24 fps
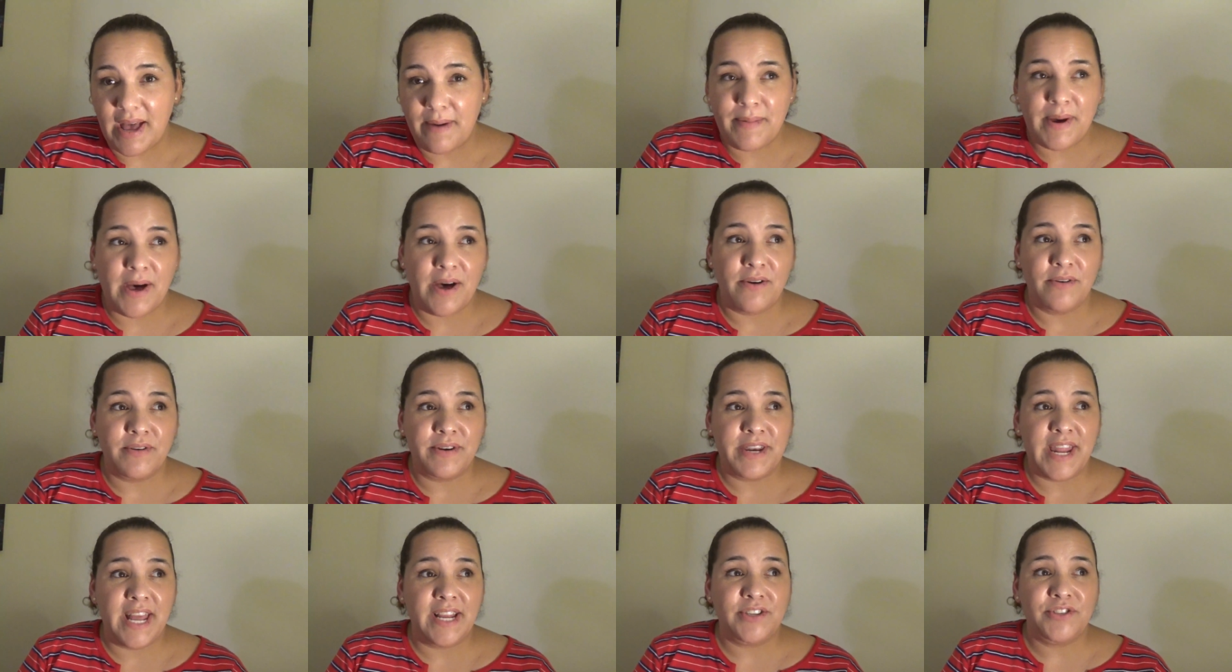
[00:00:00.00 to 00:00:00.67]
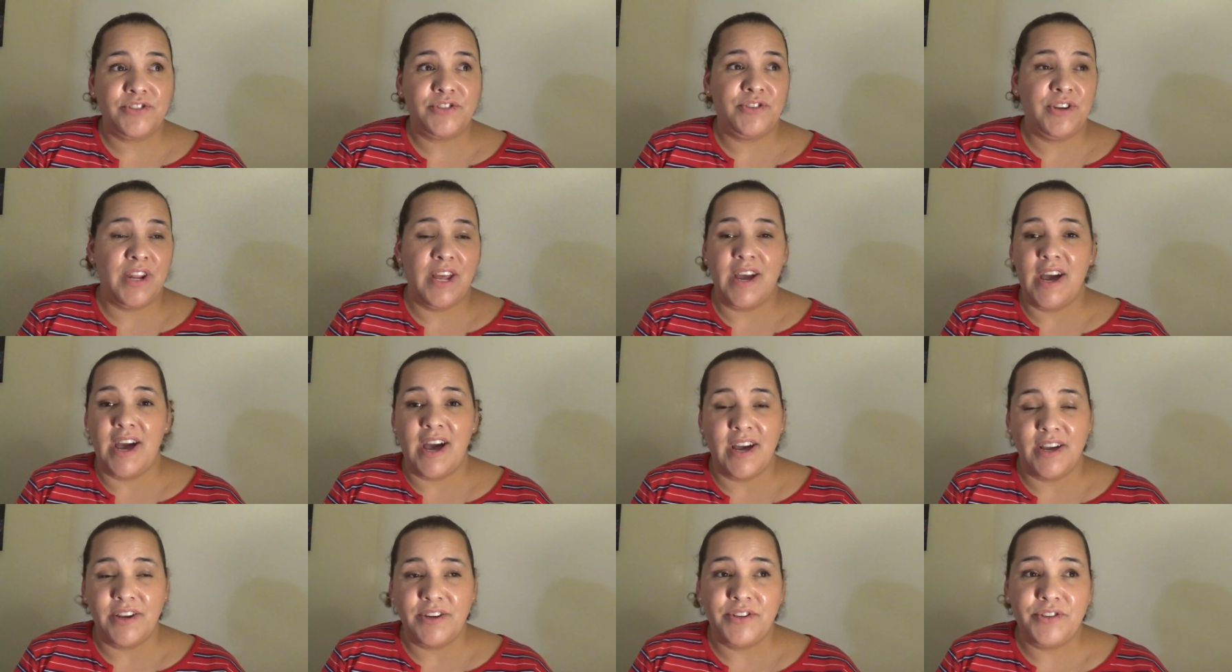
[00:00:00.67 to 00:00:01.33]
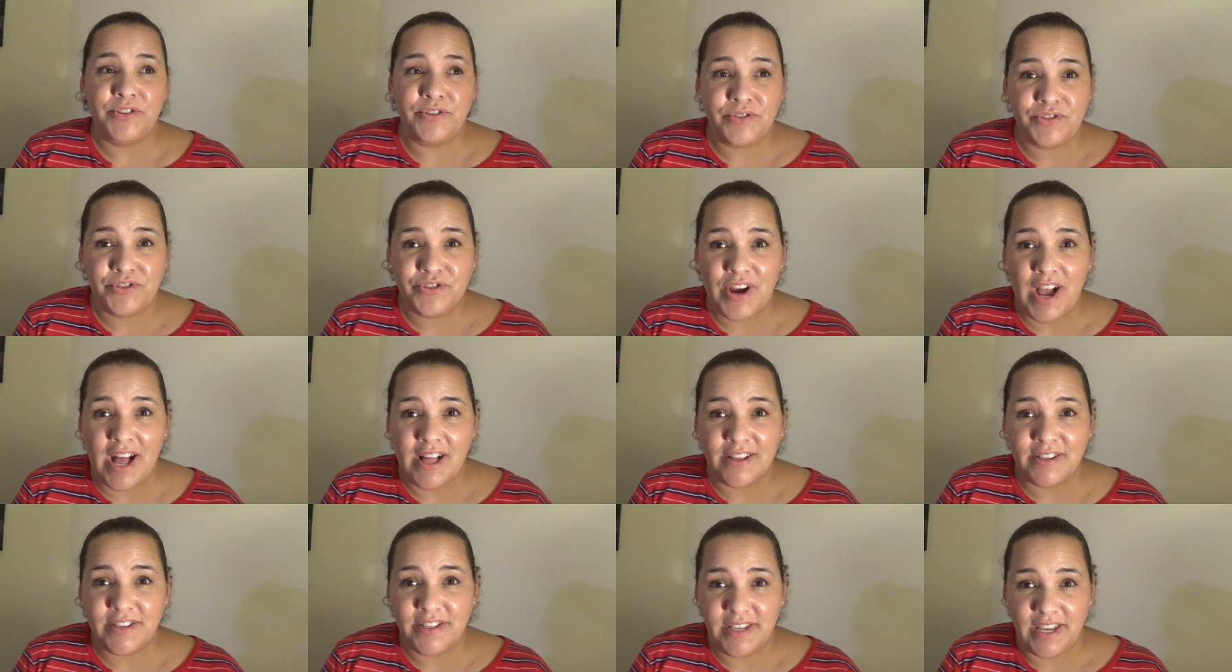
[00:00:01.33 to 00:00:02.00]
about net uh,
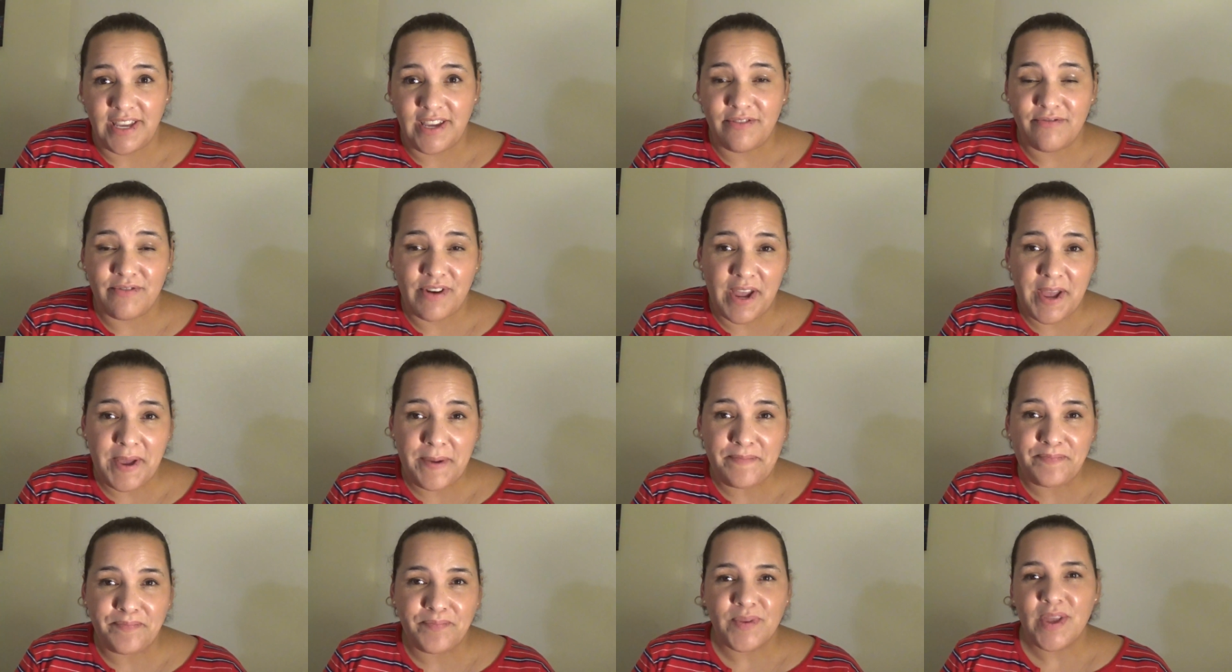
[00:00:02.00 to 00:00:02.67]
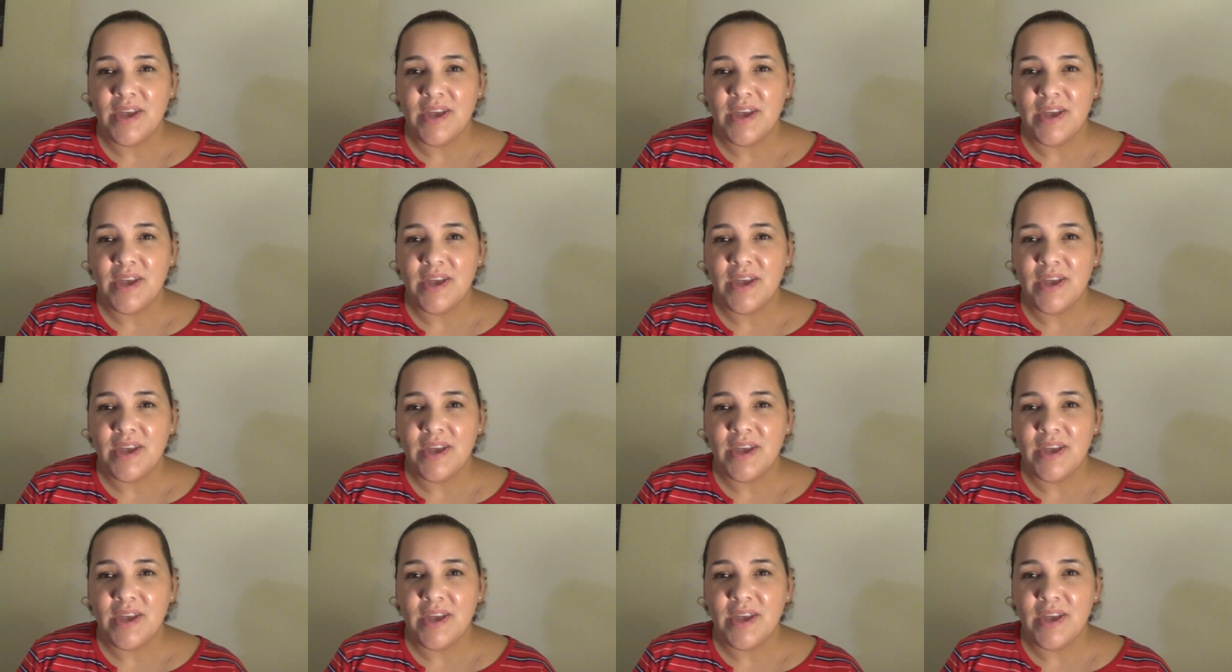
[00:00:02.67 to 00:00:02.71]
neutrality, right?